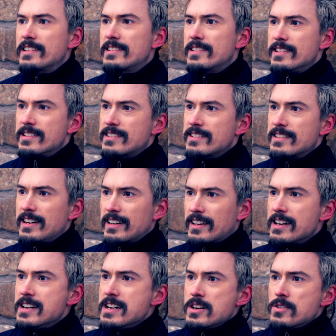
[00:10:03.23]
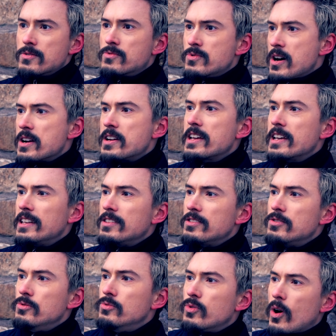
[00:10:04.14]
It's just like running
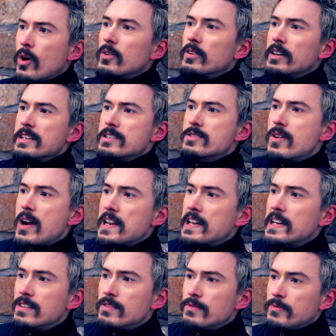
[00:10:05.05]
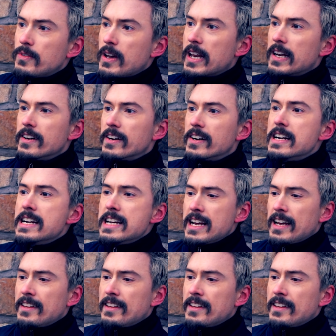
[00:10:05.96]
into wrongness, running into failure.